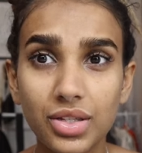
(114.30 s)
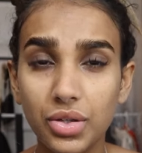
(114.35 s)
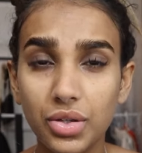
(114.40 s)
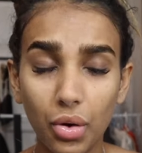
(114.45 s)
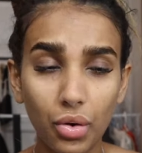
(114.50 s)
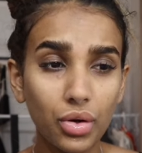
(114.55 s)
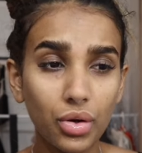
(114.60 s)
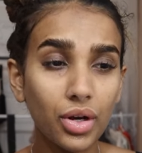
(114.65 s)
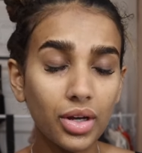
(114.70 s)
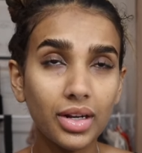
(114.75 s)

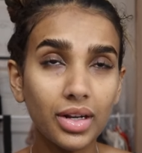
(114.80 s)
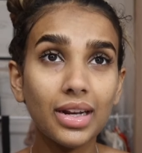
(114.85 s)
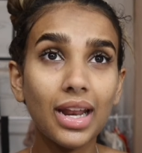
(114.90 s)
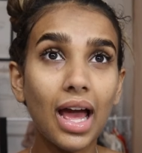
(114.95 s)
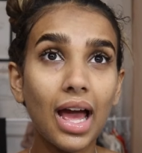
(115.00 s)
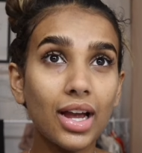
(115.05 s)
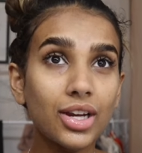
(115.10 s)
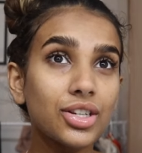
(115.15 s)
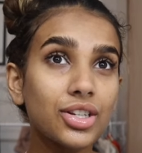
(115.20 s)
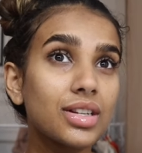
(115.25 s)
so good. It
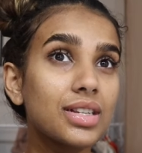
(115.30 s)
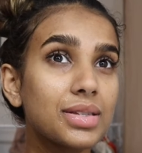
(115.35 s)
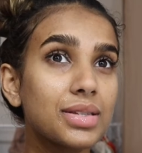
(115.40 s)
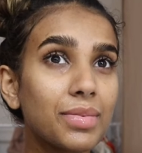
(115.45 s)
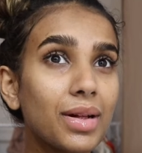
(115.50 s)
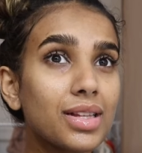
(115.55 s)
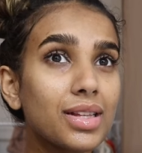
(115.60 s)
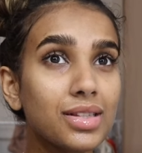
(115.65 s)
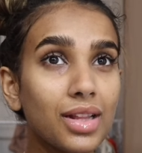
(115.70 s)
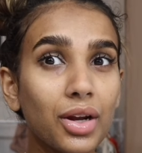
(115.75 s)
actually
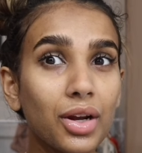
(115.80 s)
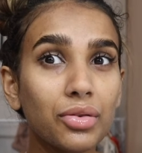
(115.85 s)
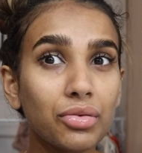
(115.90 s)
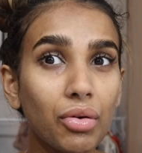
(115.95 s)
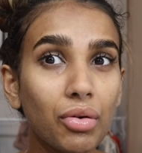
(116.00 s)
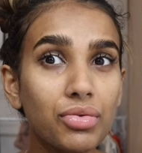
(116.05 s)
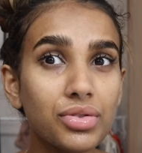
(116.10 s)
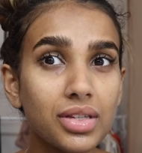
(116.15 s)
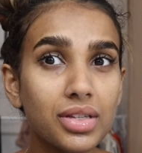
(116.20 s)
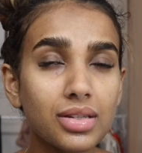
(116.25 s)
smells like
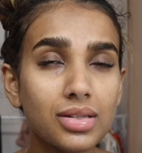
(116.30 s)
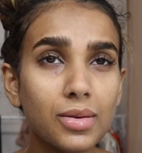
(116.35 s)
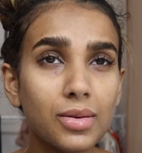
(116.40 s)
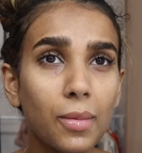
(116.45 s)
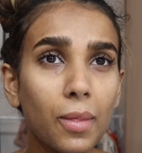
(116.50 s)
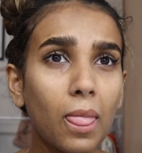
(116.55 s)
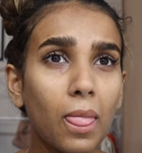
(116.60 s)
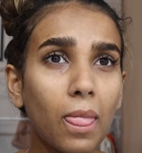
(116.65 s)
roses.